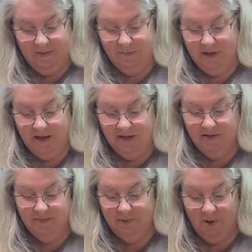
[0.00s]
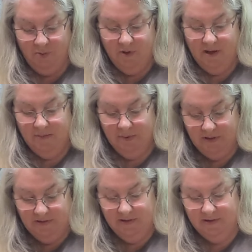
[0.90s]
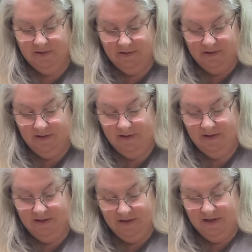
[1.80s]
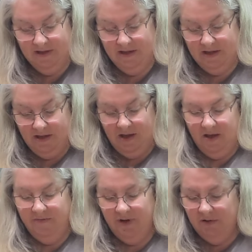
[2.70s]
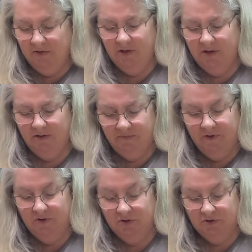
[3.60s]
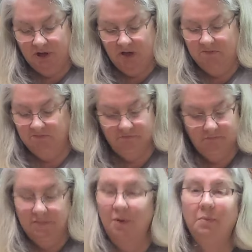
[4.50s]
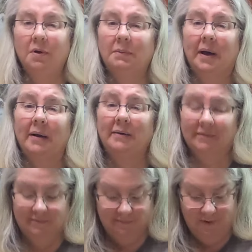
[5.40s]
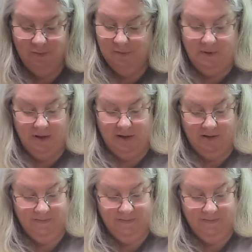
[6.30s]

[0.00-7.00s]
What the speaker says: Make you some homemade biscuits. And if you don't get it on the first try, don't worry about it. Don't worry.